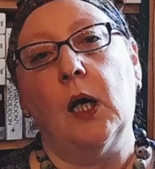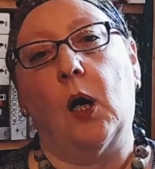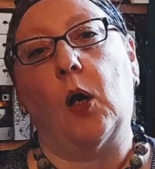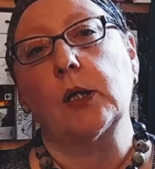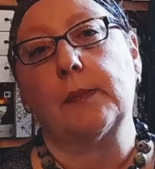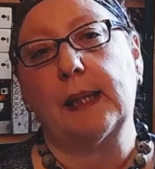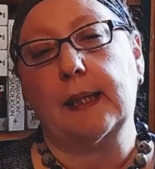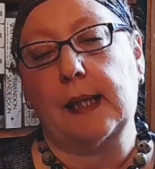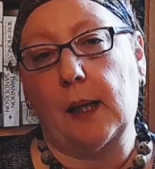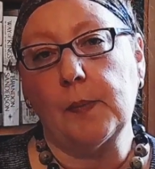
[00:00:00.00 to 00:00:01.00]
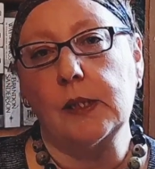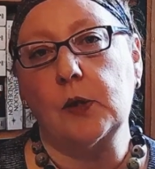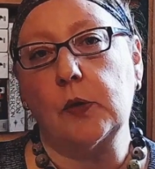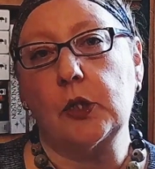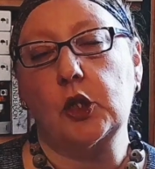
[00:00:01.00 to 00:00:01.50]
Also, when it comes
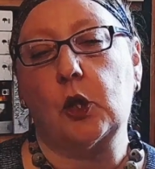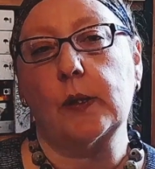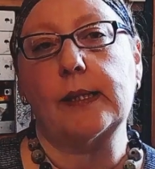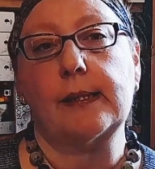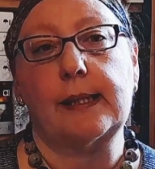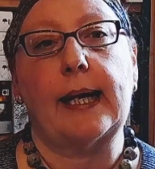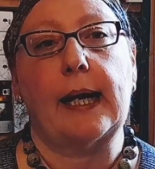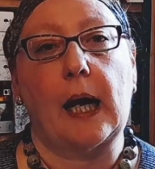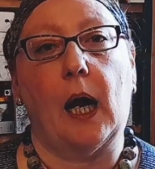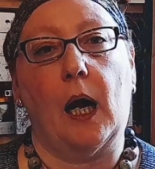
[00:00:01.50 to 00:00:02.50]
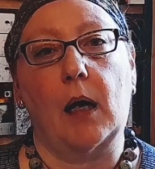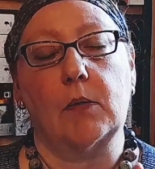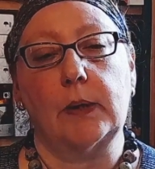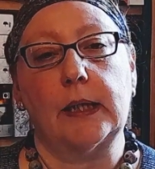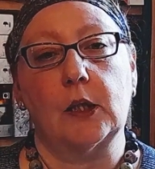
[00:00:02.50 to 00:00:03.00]
to the choices, they are
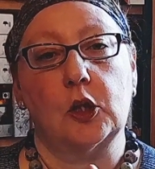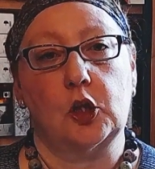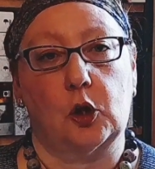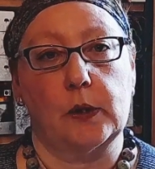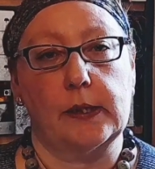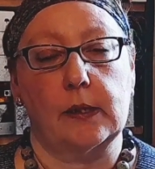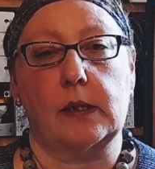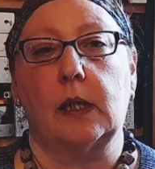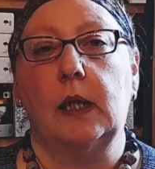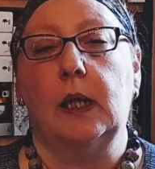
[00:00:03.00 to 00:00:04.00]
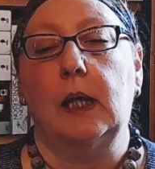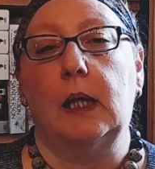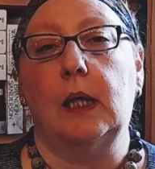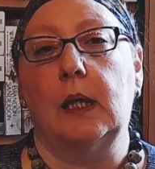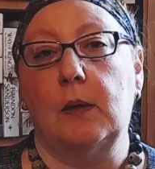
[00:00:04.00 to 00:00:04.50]
real choices.
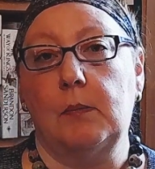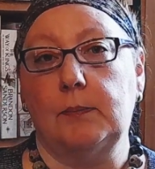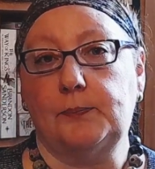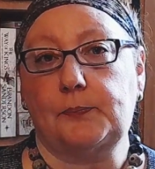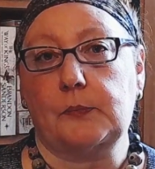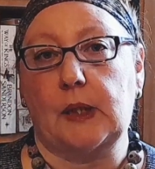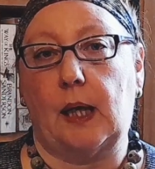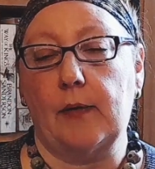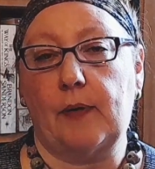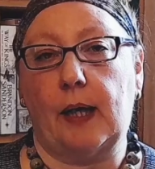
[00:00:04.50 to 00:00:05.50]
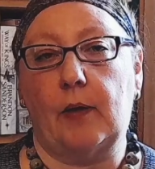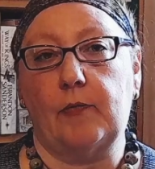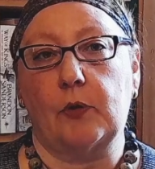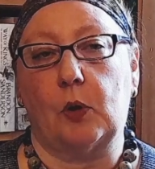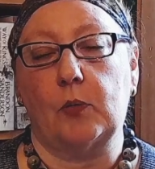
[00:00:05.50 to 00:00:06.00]
I've had
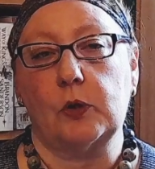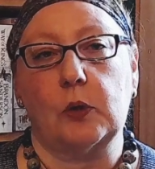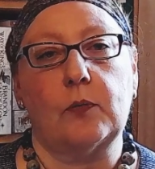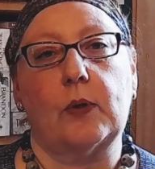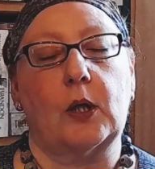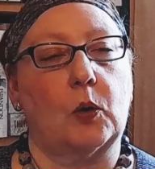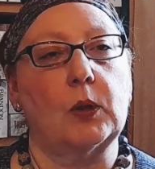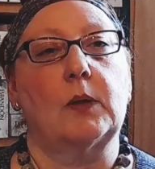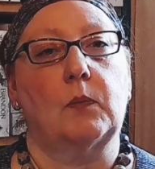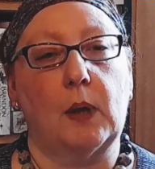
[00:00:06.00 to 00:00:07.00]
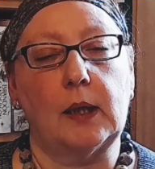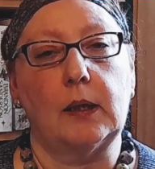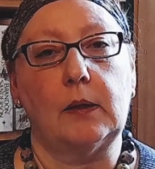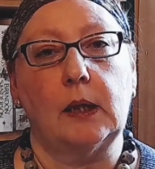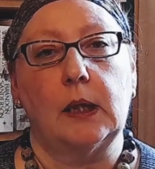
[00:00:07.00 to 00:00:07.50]
so far only
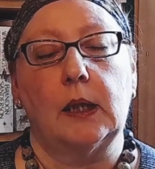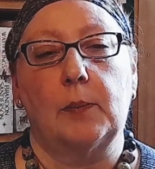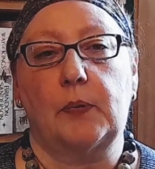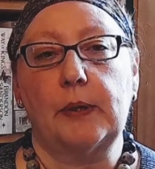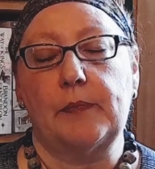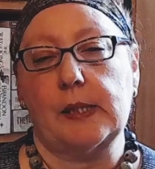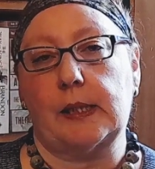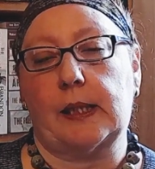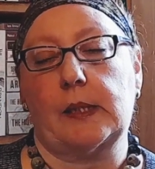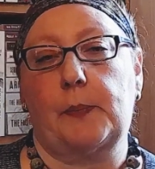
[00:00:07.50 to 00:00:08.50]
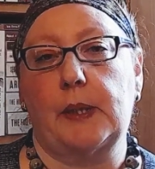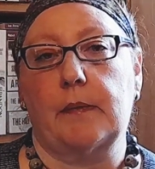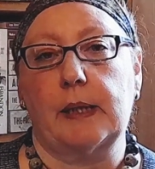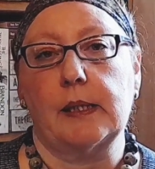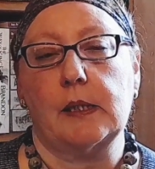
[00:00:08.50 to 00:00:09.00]
one previous
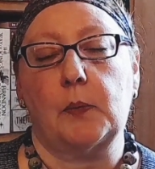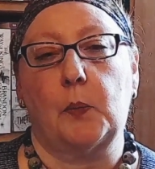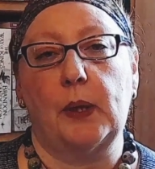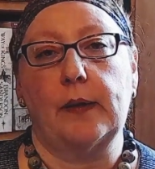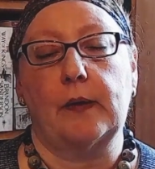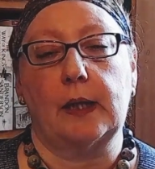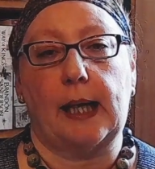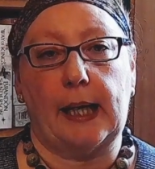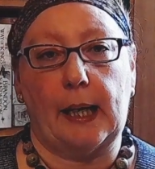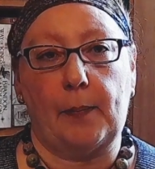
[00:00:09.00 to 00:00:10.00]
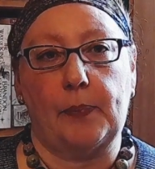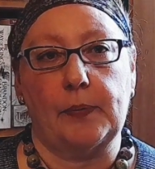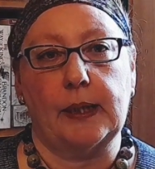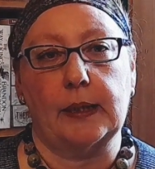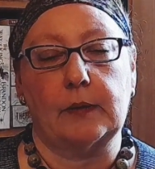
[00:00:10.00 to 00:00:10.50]
experience with an app
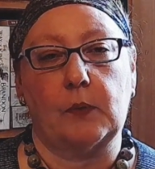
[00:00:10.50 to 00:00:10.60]
that